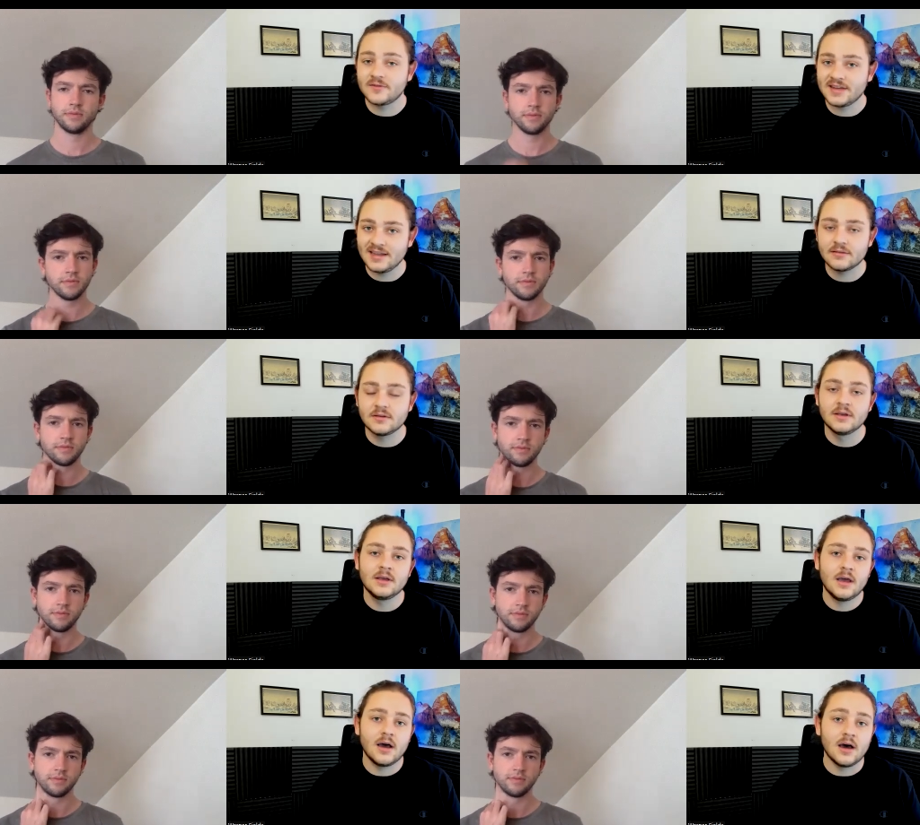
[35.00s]

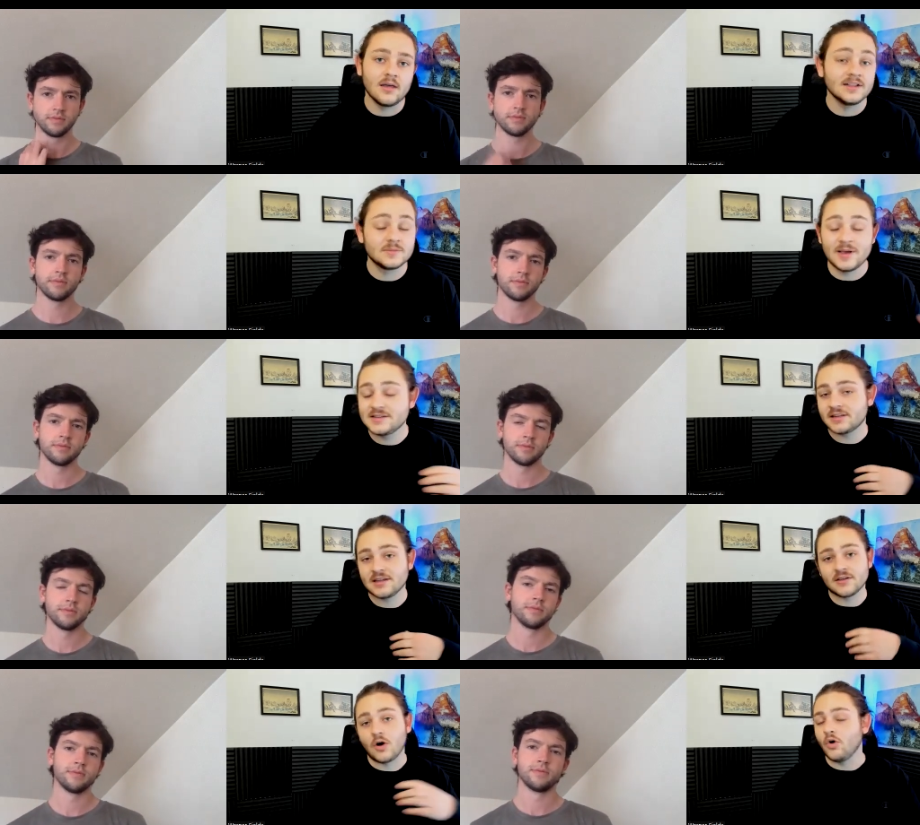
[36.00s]
Speaker 1: 15th. Uh, it's
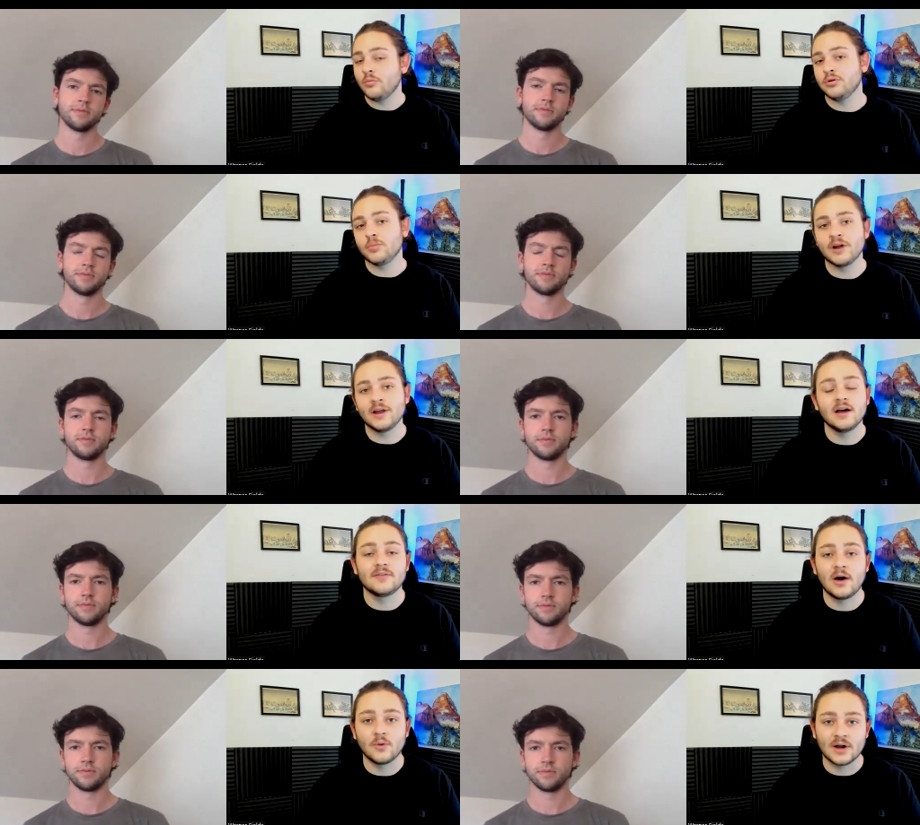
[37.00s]
basically the whole blueprint
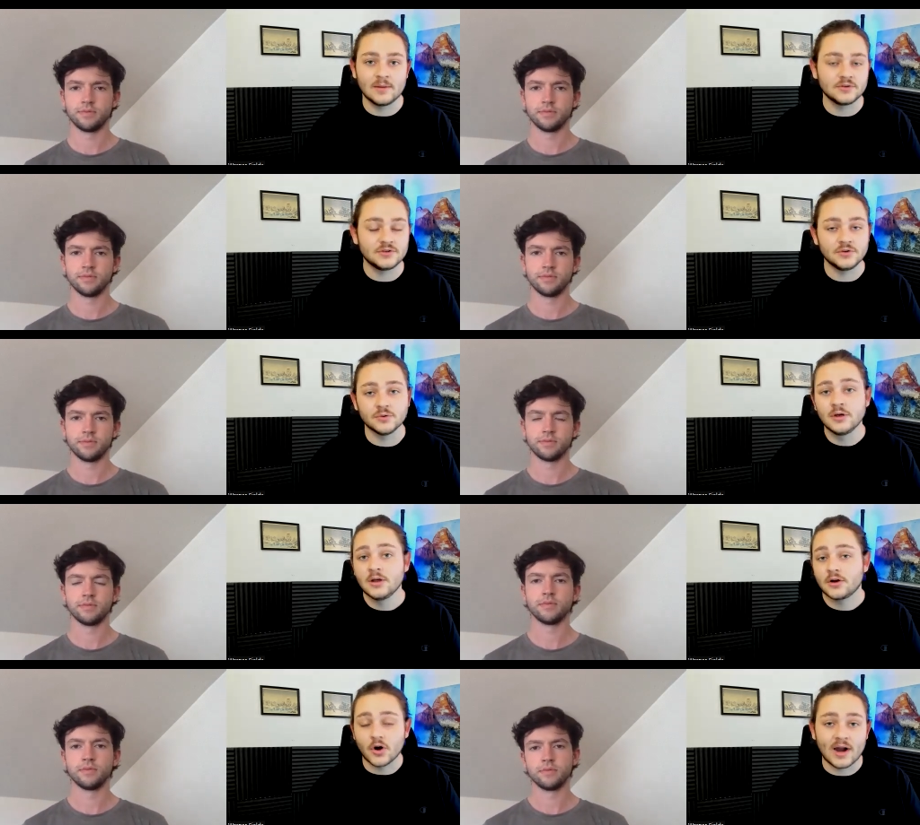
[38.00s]
of how we're able to
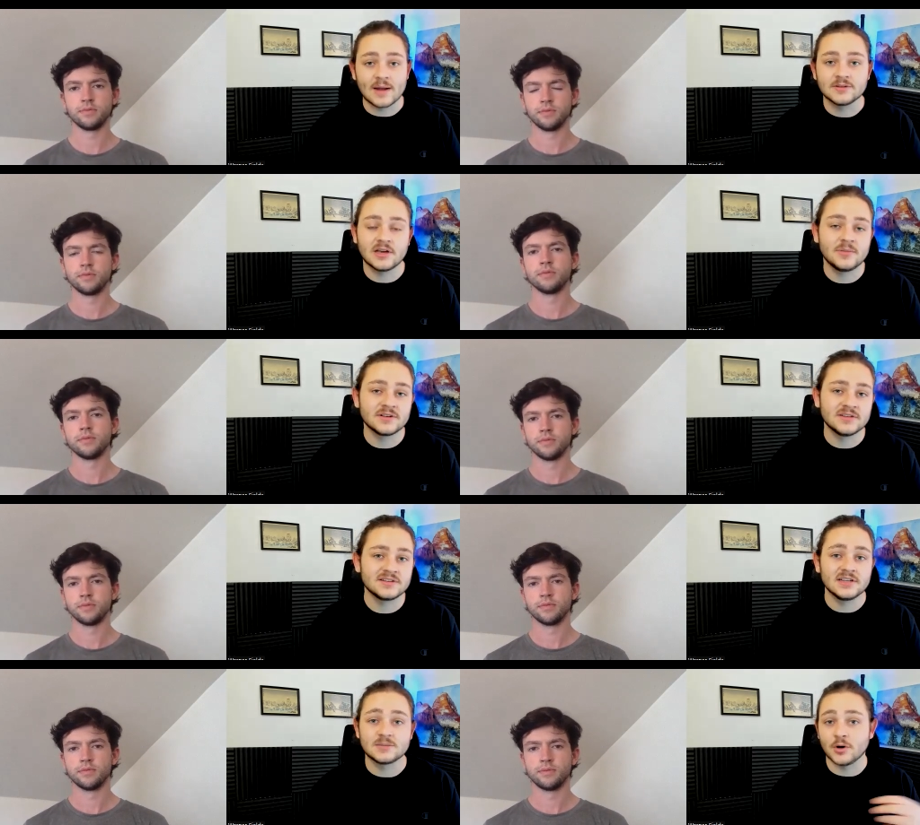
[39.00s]
grow our Amazon
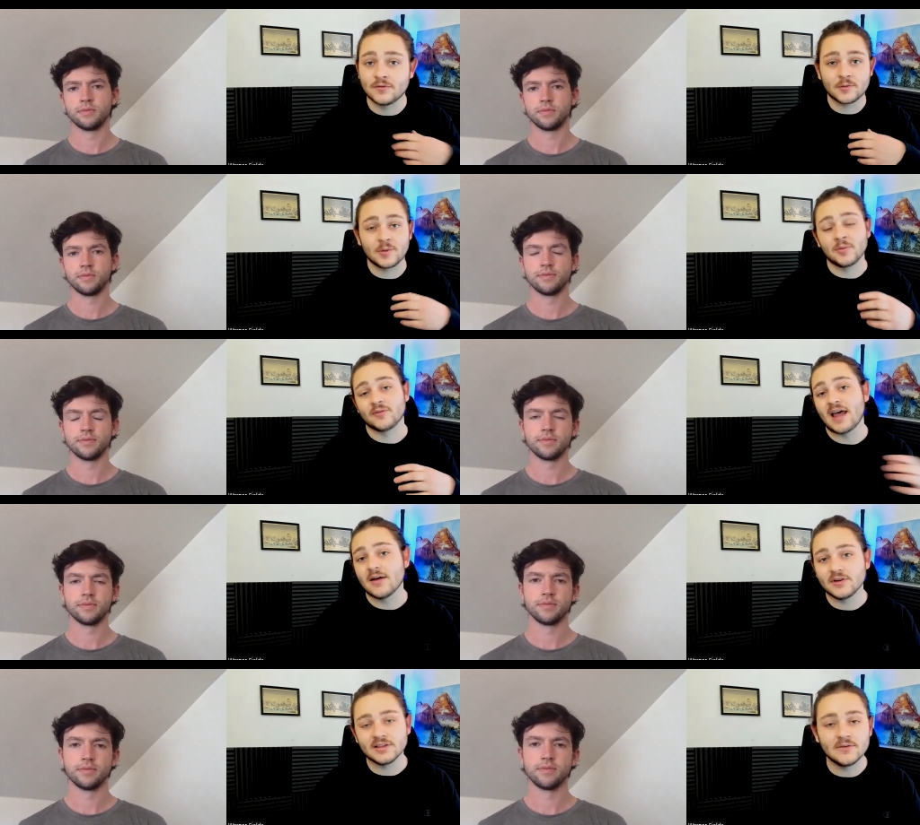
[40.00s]
business. It's perfect review of
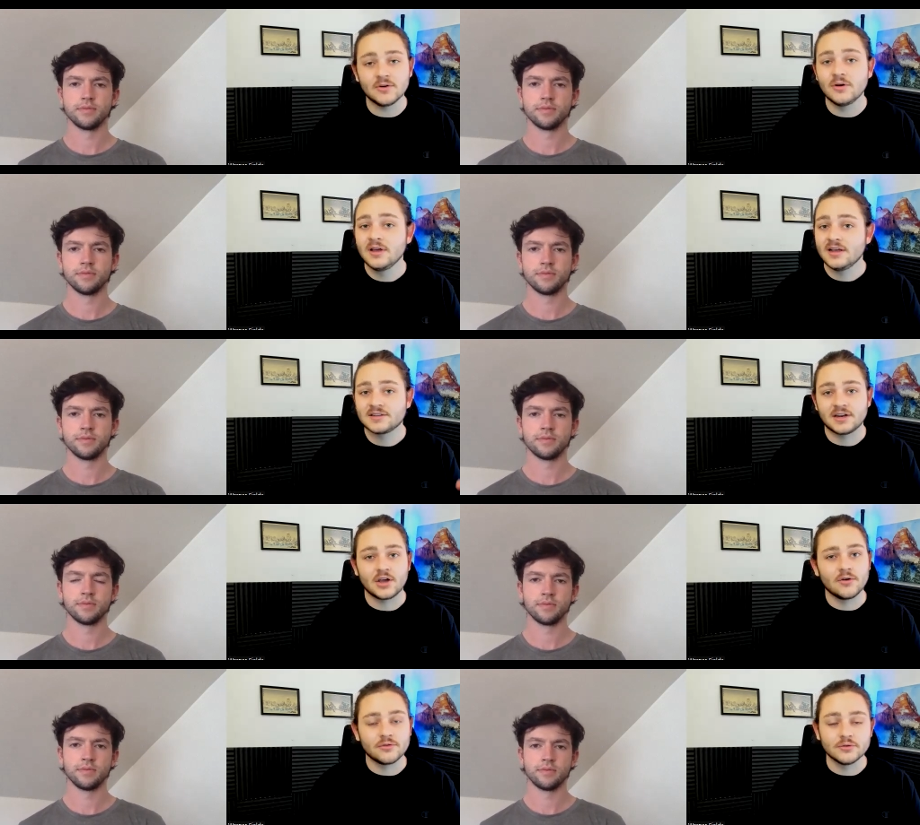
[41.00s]
every level. It's going to
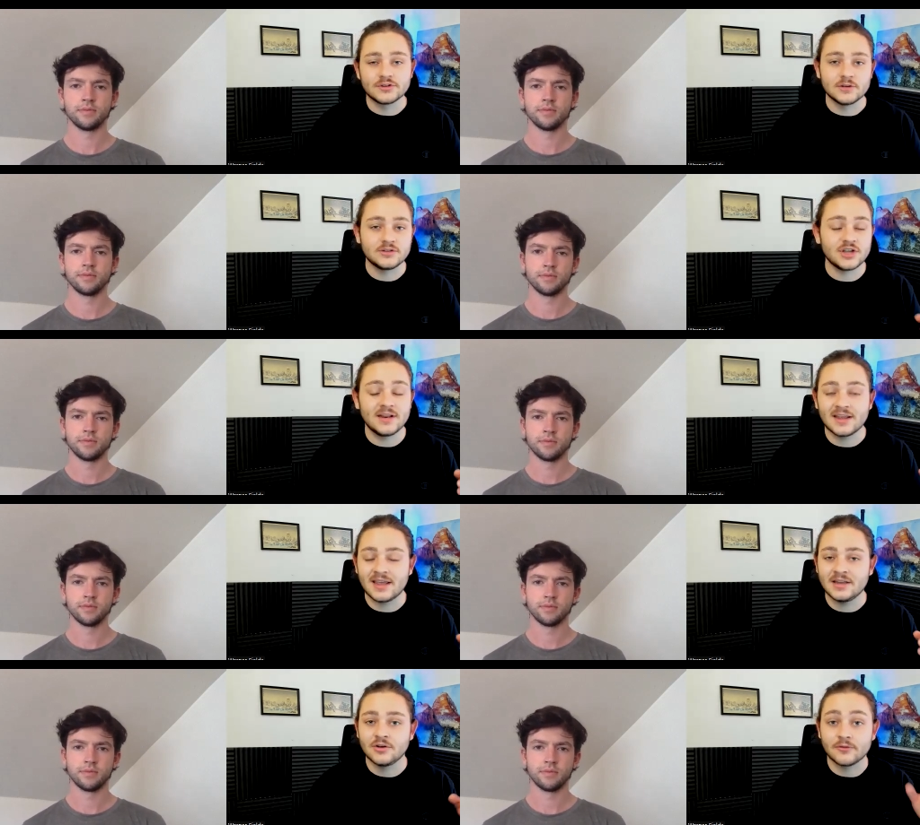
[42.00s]
go through sending
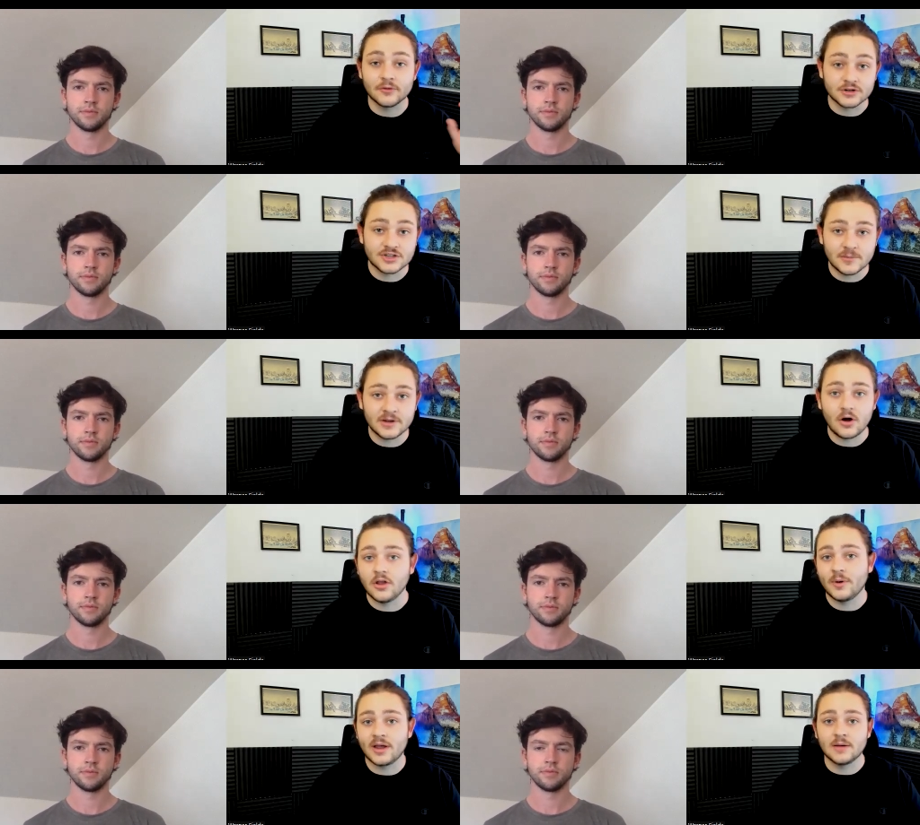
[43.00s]
in your first shipment
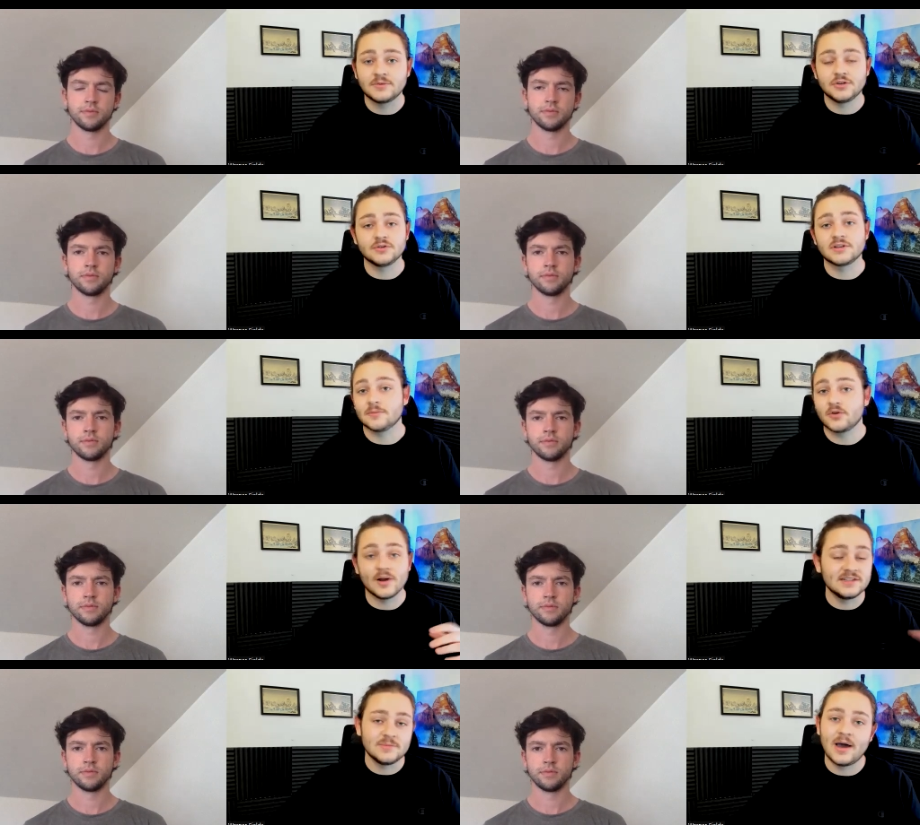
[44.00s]
all the way up to some
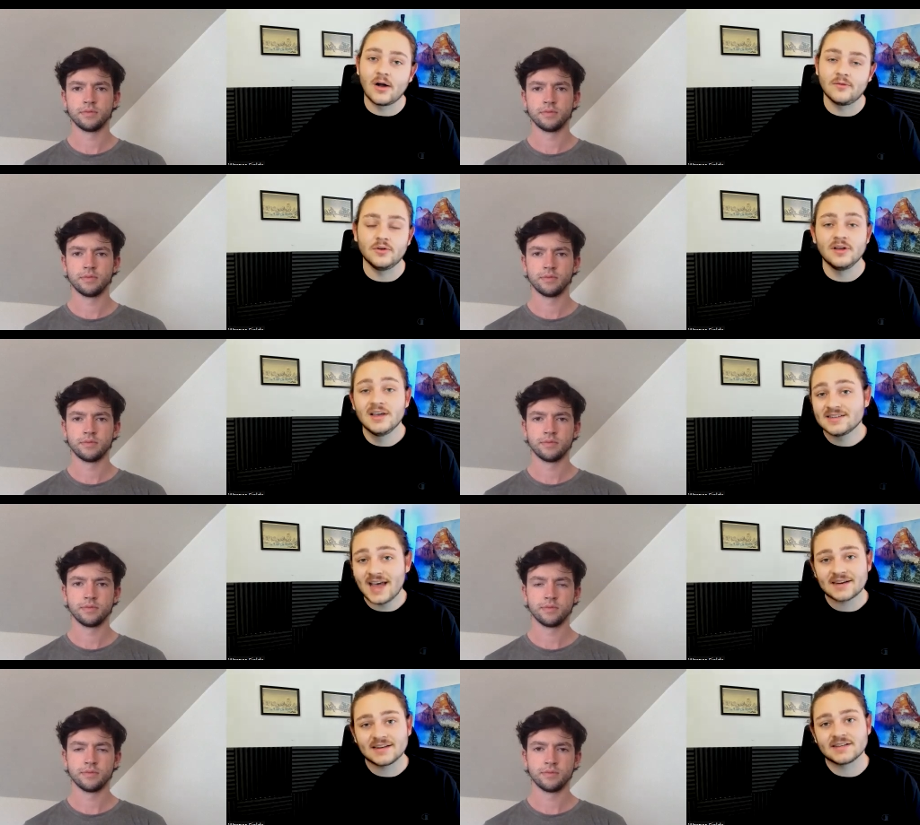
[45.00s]
crazy powerful
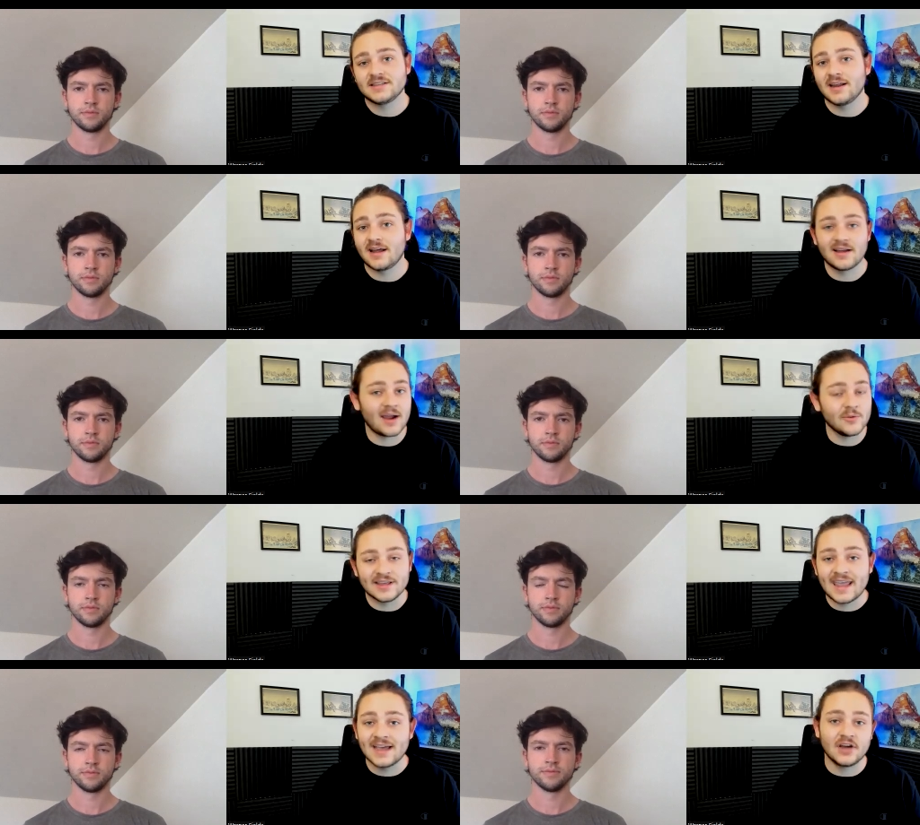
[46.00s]
tactics that I
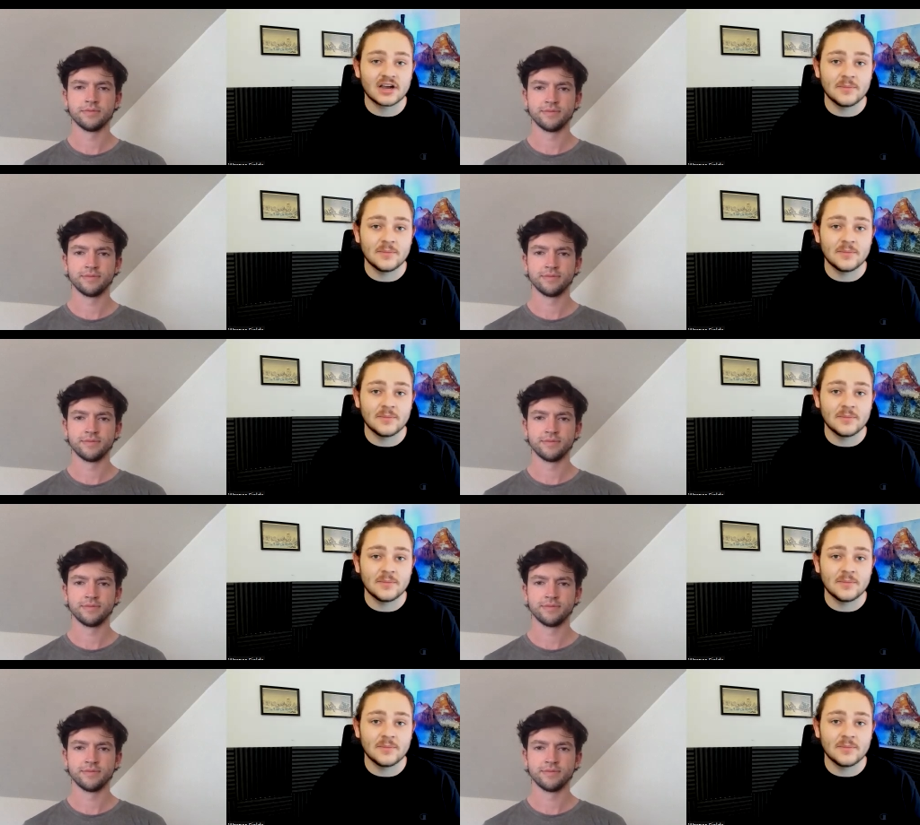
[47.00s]
really can't